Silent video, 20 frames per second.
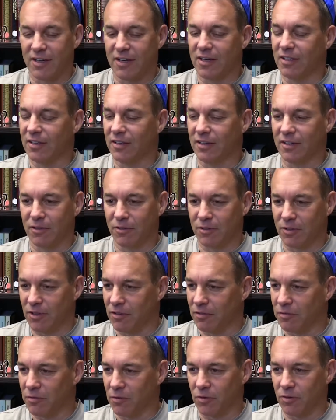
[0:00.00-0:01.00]
clearly,
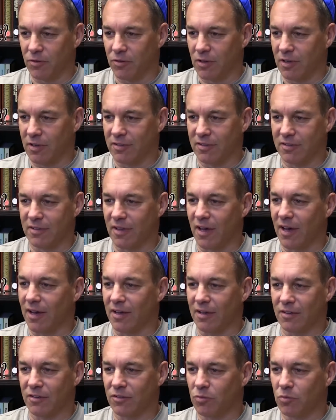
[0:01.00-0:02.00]
the first thing is
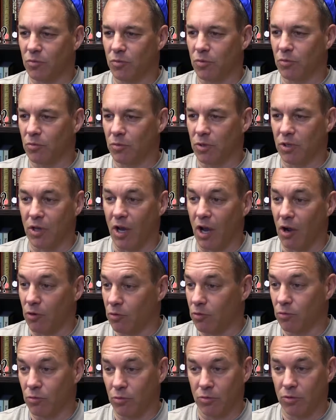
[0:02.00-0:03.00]
size. We
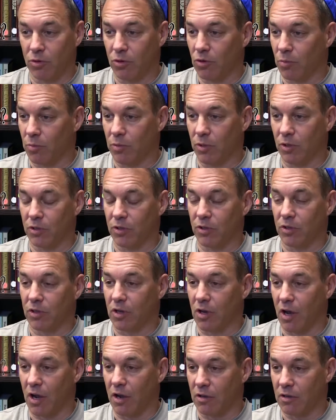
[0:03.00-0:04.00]
outgrew the old building.
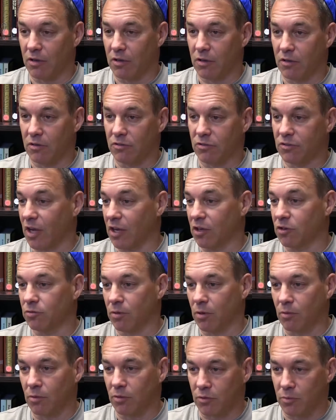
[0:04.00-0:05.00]
The, the
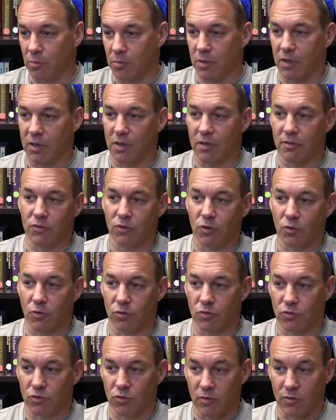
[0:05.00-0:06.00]
sanctuary wasn't big enough to
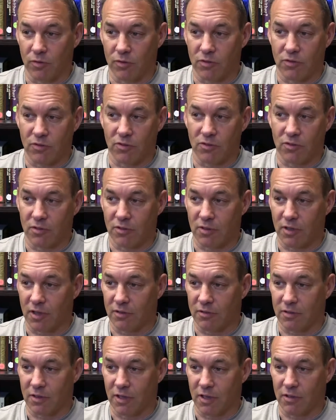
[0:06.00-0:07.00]
hold services in
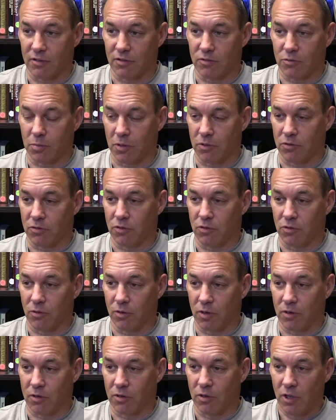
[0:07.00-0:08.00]
downtown, especially
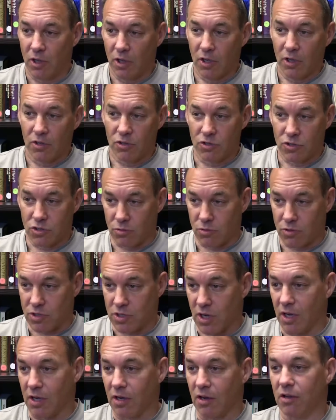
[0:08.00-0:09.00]
during the Jewish
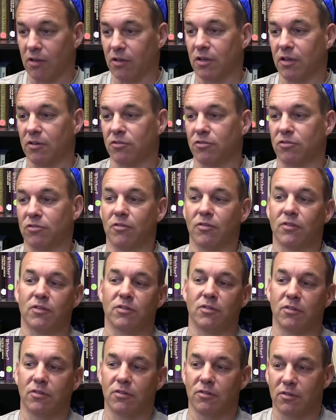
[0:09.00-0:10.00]
high holiday
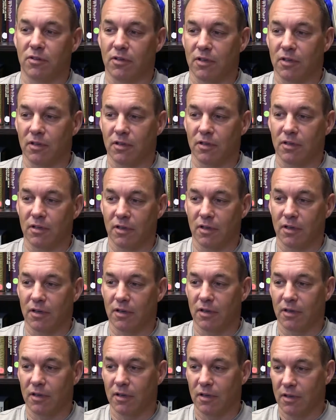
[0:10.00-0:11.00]
services in.
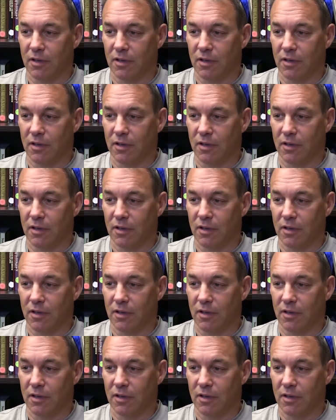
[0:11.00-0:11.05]
Uh,